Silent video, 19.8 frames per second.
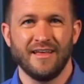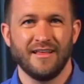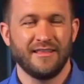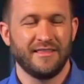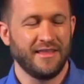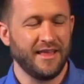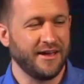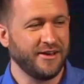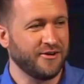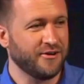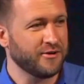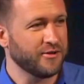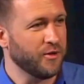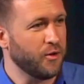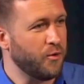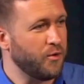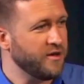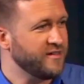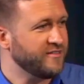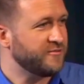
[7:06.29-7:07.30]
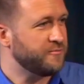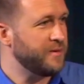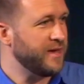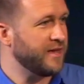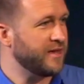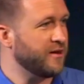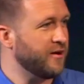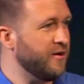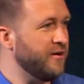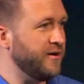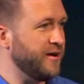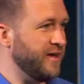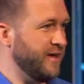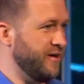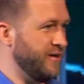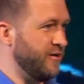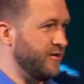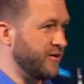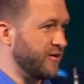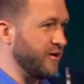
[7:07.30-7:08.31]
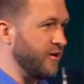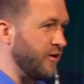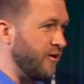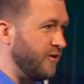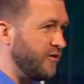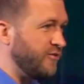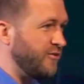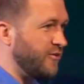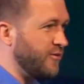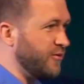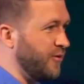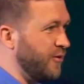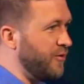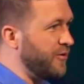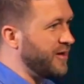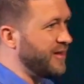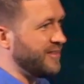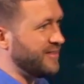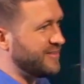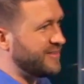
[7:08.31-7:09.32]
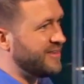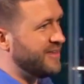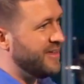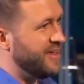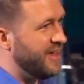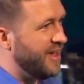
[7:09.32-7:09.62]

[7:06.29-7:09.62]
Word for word: let your loins be girded, or gird your loins.